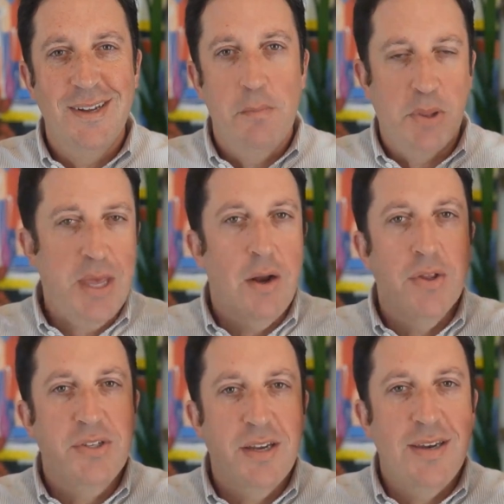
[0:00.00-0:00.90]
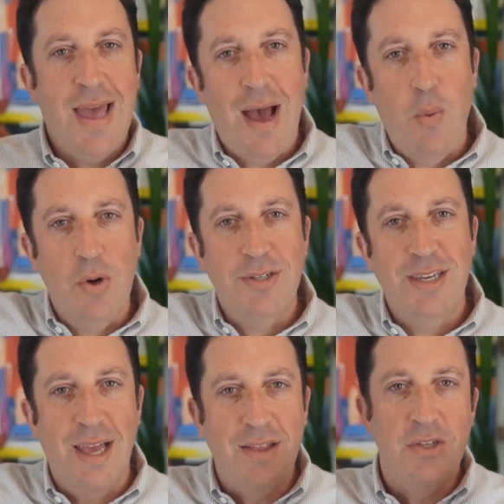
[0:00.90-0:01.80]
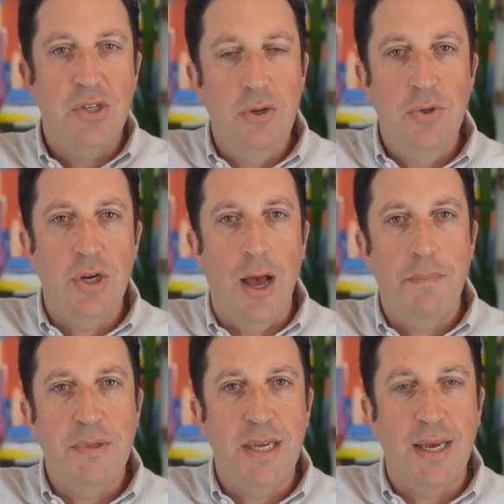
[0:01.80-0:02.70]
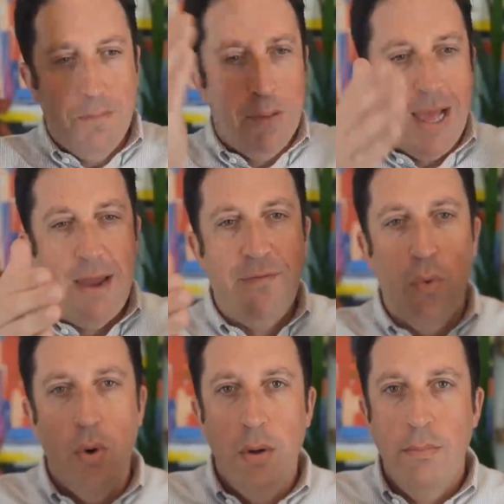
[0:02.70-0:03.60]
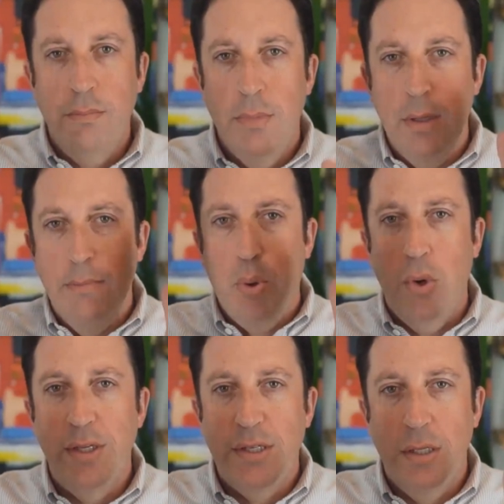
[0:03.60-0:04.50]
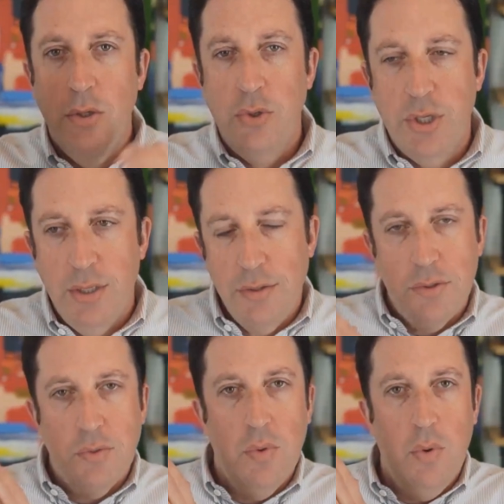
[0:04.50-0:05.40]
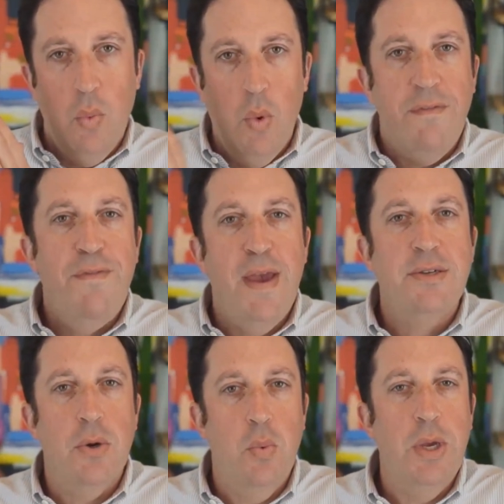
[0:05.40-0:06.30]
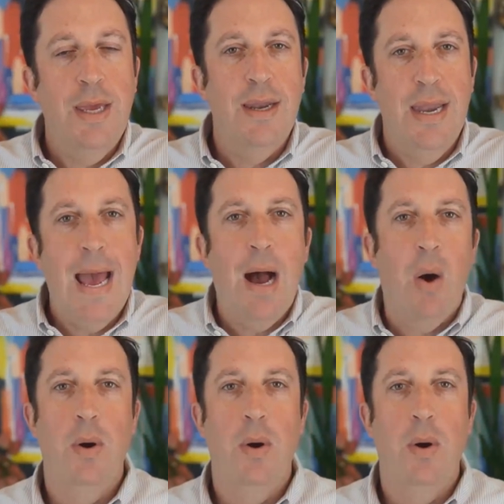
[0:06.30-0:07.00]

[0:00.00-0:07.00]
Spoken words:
But then all of a sudden now we're seeing this huge uptick. Platform, point solutions. What phase are we in now?